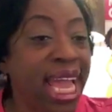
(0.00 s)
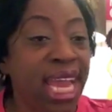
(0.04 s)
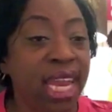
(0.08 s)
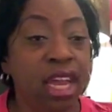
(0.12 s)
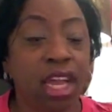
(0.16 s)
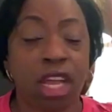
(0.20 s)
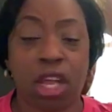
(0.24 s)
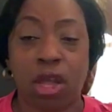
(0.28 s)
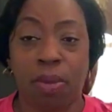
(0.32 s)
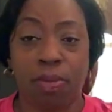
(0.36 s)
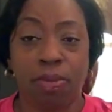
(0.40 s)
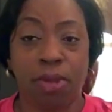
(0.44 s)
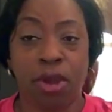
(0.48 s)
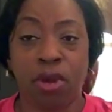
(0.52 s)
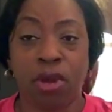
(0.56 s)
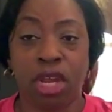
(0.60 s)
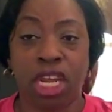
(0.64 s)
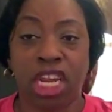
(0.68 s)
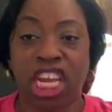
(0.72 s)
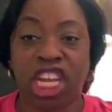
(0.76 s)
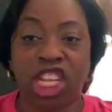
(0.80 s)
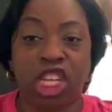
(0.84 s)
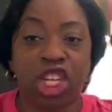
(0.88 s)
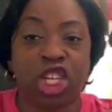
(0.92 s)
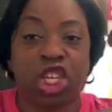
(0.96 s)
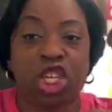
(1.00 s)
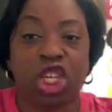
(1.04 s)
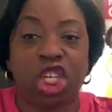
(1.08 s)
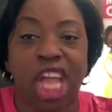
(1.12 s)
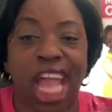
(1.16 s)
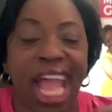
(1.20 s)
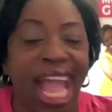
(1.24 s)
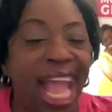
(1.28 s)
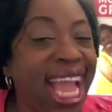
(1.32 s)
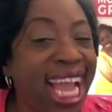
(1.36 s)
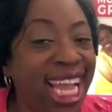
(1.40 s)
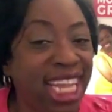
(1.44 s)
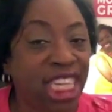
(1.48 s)
a community to
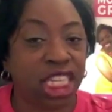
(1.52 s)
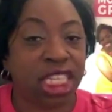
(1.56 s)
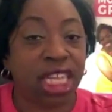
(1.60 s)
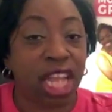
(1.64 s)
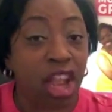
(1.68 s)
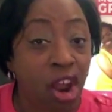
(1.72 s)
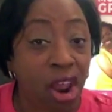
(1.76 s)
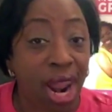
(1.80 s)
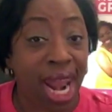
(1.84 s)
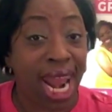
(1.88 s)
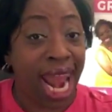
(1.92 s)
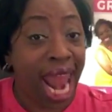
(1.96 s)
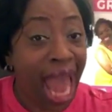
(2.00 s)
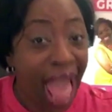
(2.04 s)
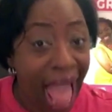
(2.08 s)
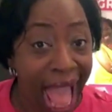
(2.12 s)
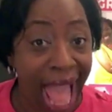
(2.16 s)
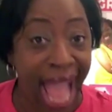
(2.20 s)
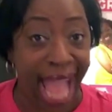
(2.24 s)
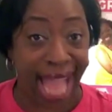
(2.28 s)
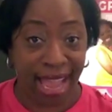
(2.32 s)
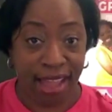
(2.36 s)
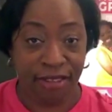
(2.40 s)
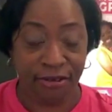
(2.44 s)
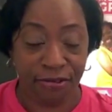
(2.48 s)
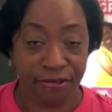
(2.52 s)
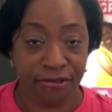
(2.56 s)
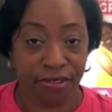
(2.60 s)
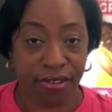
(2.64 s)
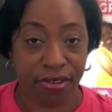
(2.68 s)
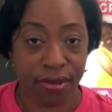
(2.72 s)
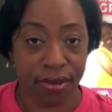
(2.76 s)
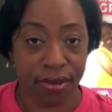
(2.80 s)
change their life,